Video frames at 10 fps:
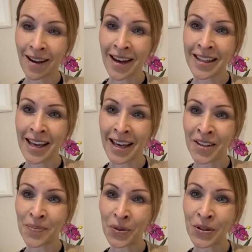Hi there,
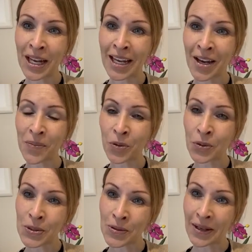good morning. Hope you're
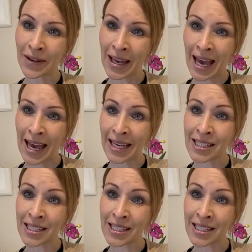all doing okay.